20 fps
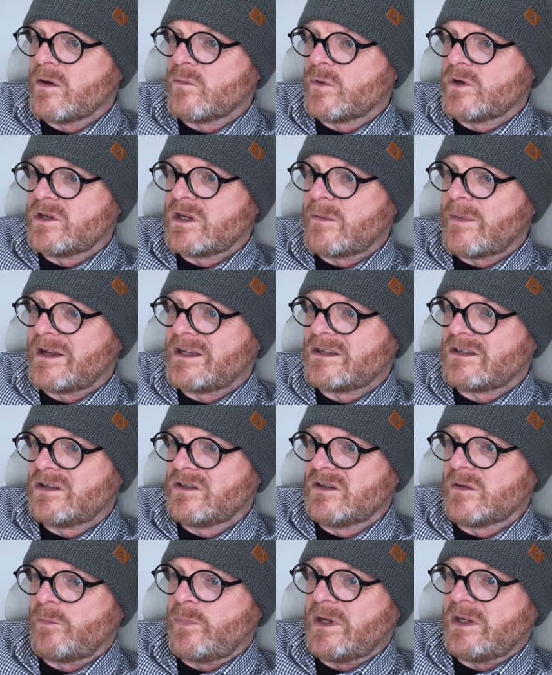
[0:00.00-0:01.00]
when you're editing
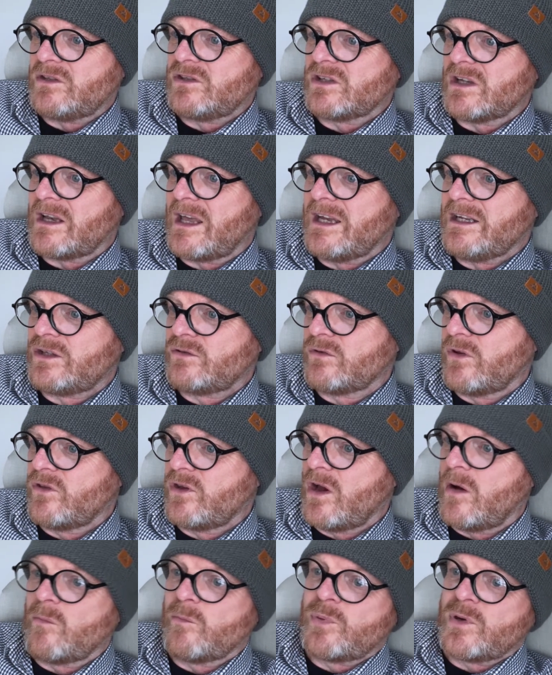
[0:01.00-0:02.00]
the picture later on the
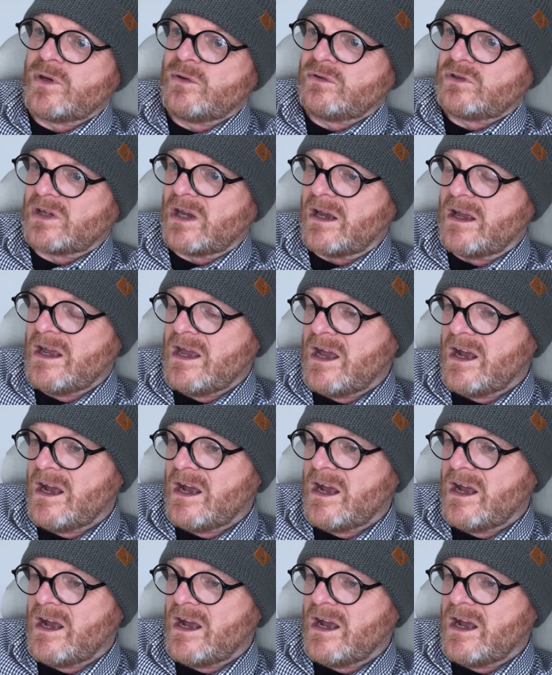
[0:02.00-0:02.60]
computer,